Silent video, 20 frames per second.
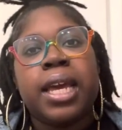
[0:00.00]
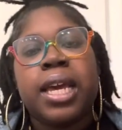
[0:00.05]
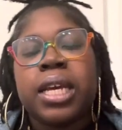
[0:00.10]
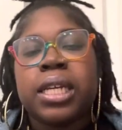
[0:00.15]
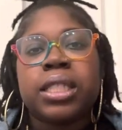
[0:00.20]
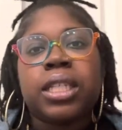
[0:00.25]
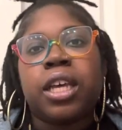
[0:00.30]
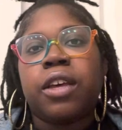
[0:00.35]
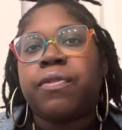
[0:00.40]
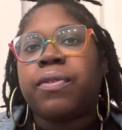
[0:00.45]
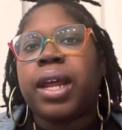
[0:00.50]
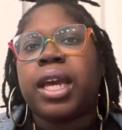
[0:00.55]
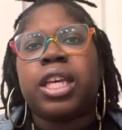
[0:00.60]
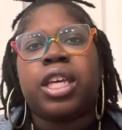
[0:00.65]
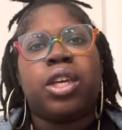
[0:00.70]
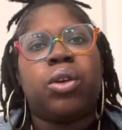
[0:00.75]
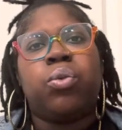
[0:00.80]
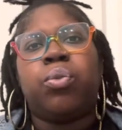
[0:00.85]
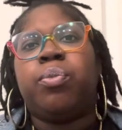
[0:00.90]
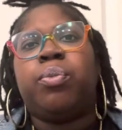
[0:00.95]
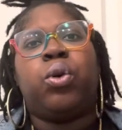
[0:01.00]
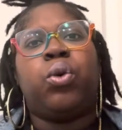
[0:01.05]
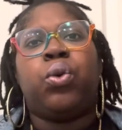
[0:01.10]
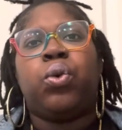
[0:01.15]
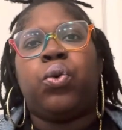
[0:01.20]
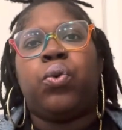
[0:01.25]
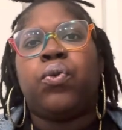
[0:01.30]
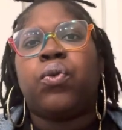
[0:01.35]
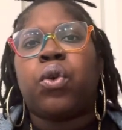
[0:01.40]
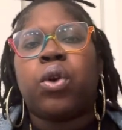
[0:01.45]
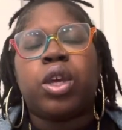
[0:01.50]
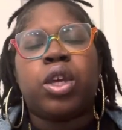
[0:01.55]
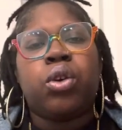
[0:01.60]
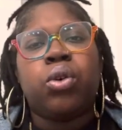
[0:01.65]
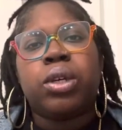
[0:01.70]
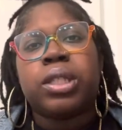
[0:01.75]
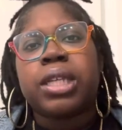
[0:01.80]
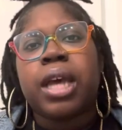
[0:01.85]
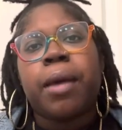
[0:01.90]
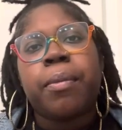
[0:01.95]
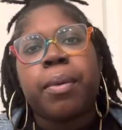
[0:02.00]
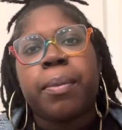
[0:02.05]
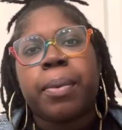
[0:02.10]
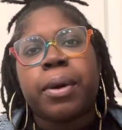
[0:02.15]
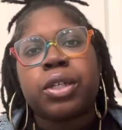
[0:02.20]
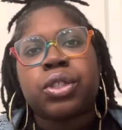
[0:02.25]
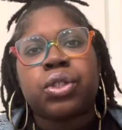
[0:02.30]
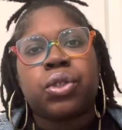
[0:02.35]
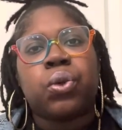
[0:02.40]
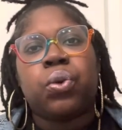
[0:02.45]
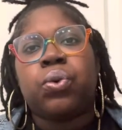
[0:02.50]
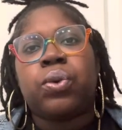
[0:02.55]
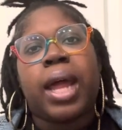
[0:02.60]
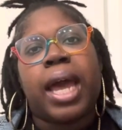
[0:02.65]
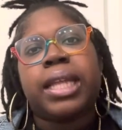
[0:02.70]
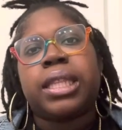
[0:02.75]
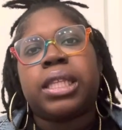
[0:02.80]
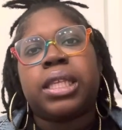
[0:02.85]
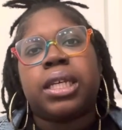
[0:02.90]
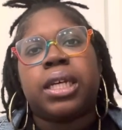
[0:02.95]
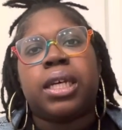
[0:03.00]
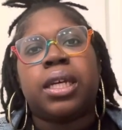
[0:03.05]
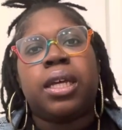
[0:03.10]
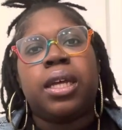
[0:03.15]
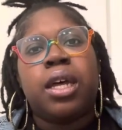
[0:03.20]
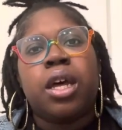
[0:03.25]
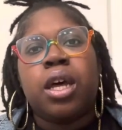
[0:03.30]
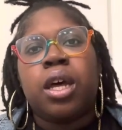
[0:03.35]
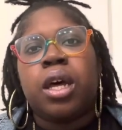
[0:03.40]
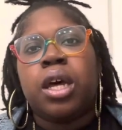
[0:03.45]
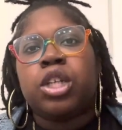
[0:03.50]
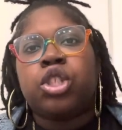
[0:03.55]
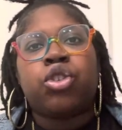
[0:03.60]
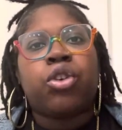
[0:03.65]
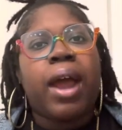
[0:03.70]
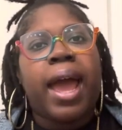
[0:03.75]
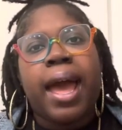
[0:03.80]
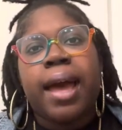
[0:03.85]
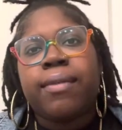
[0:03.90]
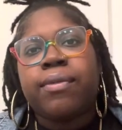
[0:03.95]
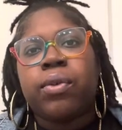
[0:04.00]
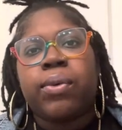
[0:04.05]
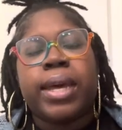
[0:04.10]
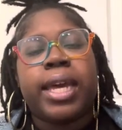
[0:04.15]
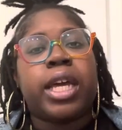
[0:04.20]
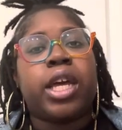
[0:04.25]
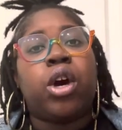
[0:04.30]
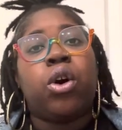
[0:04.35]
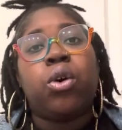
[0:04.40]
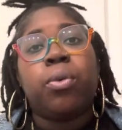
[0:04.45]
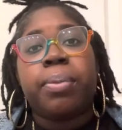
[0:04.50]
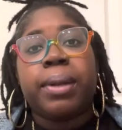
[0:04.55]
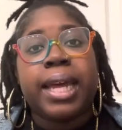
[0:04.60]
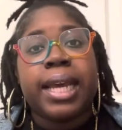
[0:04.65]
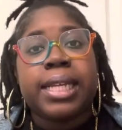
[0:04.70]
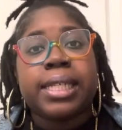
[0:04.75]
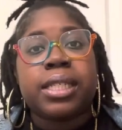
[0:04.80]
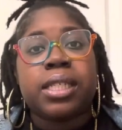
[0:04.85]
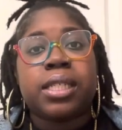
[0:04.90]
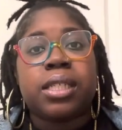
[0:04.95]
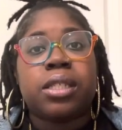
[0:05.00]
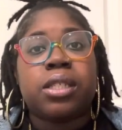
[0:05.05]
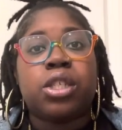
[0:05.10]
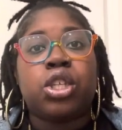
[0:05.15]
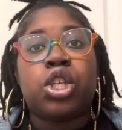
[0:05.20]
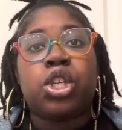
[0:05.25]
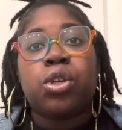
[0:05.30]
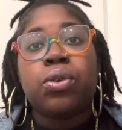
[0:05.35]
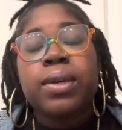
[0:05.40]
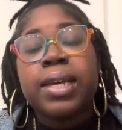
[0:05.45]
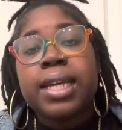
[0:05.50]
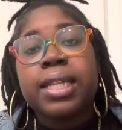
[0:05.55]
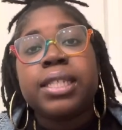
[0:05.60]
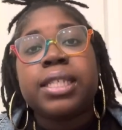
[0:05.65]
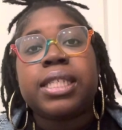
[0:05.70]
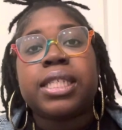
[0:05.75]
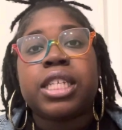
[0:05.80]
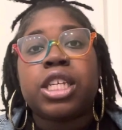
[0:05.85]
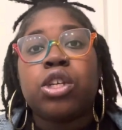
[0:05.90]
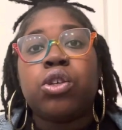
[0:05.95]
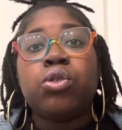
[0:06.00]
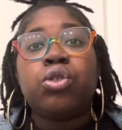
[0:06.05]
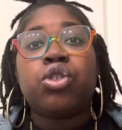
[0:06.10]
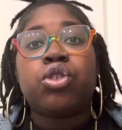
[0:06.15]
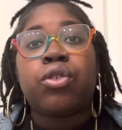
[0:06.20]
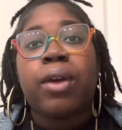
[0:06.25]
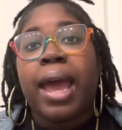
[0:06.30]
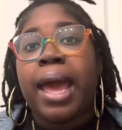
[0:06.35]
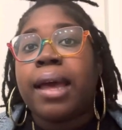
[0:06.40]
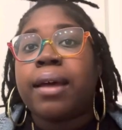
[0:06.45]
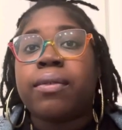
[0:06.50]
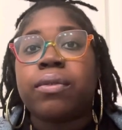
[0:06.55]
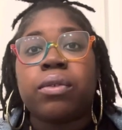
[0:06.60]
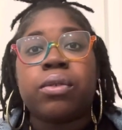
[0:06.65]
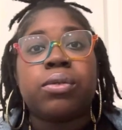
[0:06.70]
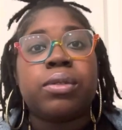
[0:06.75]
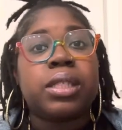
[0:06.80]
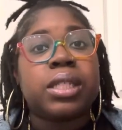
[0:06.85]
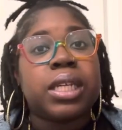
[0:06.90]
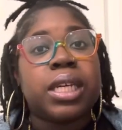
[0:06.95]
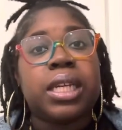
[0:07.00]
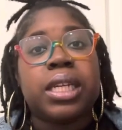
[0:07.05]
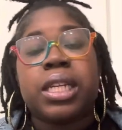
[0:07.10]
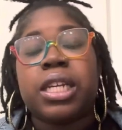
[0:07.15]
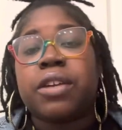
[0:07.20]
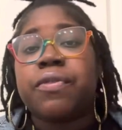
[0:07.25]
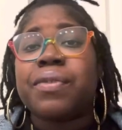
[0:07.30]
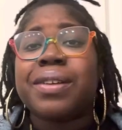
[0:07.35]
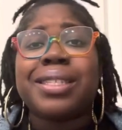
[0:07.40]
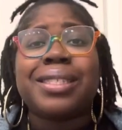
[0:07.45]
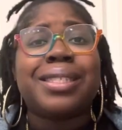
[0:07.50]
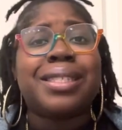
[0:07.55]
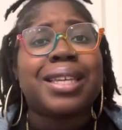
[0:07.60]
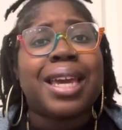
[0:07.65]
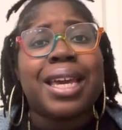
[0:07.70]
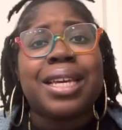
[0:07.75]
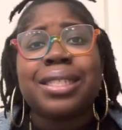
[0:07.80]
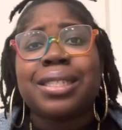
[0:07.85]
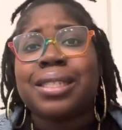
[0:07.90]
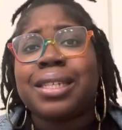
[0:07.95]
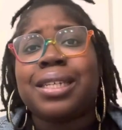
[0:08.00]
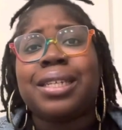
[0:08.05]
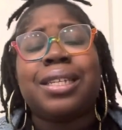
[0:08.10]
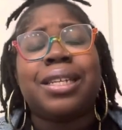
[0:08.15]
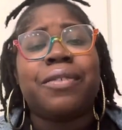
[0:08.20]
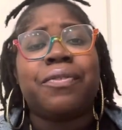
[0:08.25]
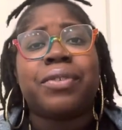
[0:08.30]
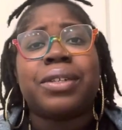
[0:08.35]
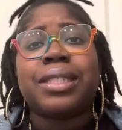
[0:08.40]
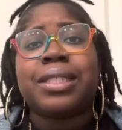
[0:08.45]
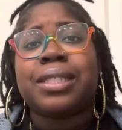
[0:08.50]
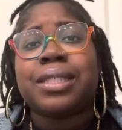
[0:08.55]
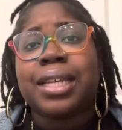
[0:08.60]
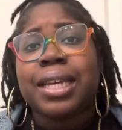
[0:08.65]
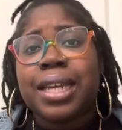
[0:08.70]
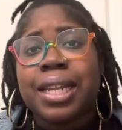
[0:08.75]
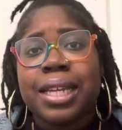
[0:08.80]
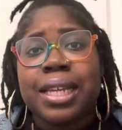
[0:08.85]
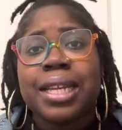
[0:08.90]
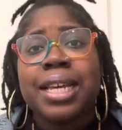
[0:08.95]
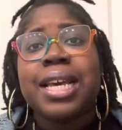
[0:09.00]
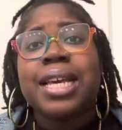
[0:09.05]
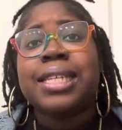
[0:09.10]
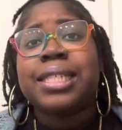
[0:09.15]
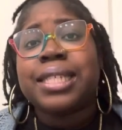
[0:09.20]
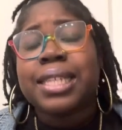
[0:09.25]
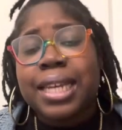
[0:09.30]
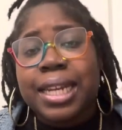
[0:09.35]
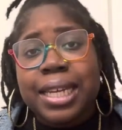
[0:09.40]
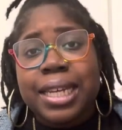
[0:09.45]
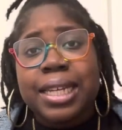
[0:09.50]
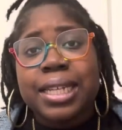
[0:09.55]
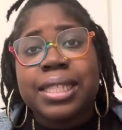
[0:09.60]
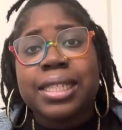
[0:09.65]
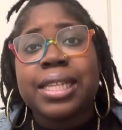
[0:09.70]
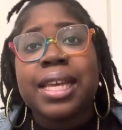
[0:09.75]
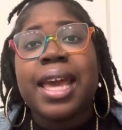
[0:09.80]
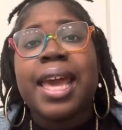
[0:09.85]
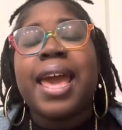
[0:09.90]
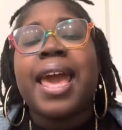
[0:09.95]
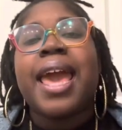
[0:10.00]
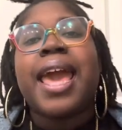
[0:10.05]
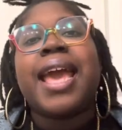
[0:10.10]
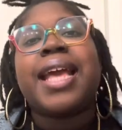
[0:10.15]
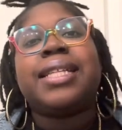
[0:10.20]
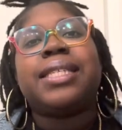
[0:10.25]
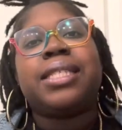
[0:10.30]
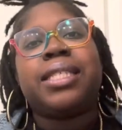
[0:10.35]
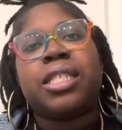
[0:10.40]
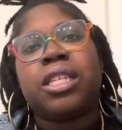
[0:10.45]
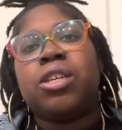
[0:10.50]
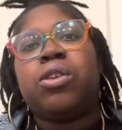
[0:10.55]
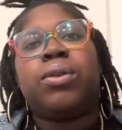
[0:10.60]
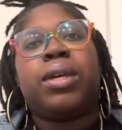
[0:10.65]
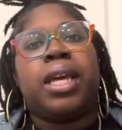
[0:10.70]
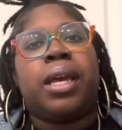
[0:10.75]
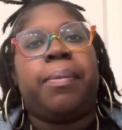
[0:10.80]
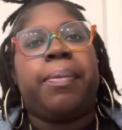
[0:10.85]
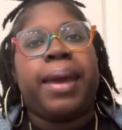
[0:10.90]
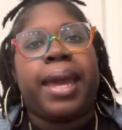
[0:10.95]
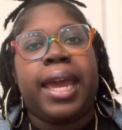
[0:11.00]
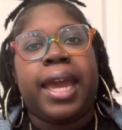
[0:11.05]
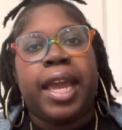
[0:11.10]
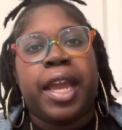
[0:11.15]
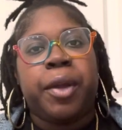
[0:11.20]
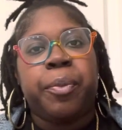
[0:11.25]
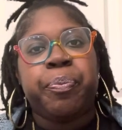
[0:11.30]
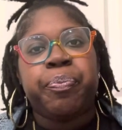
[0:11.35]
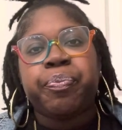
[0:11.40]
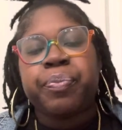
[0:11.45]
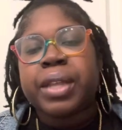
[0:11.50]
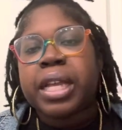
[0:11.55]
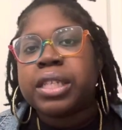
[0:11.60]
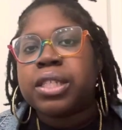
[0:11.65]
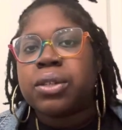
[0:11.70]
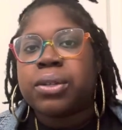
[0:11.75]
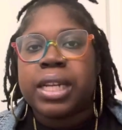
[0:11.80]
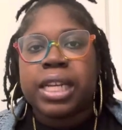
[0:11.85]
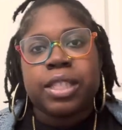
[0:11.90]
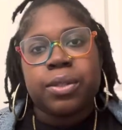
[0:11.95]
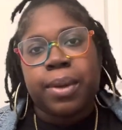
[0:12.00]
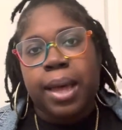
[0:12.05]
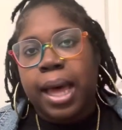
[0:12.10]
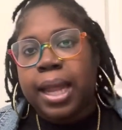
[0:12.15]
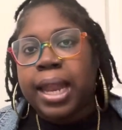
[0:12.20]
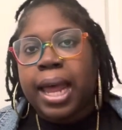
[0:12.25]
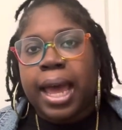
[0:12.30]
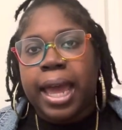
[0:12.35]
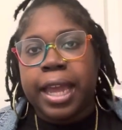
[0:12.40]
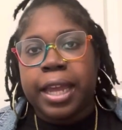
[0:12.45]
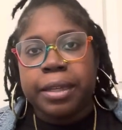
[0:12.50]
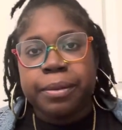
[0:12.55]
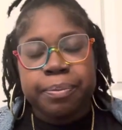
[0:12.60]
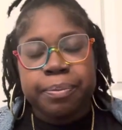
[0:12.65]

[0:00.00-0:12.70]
So if like you move or you a type of person who like to travel and go places, you can still travel, see different states, see different cities and still get paid. So that's why I like